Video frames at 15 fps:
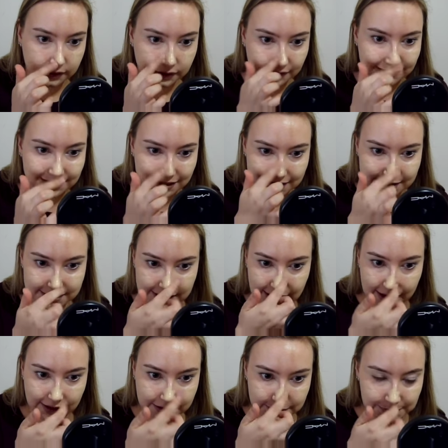so there's
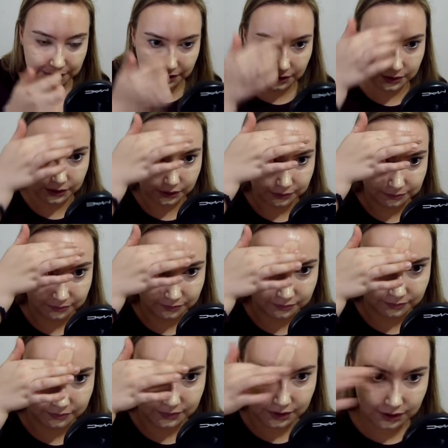that. It's been going on.
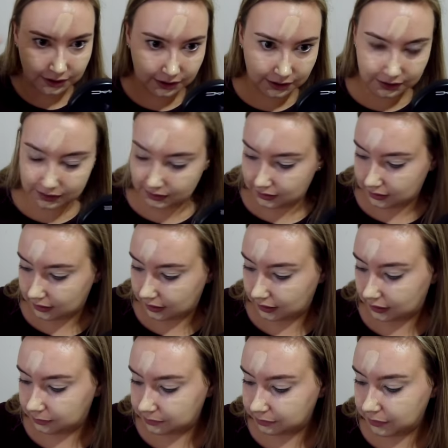
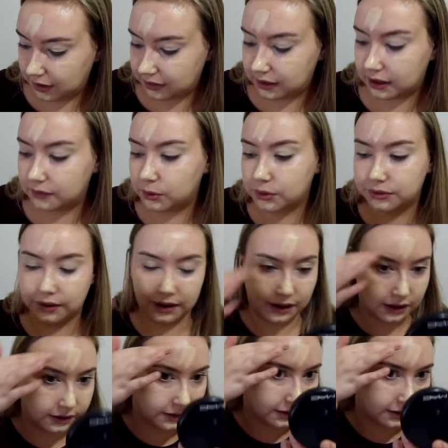And then I've also had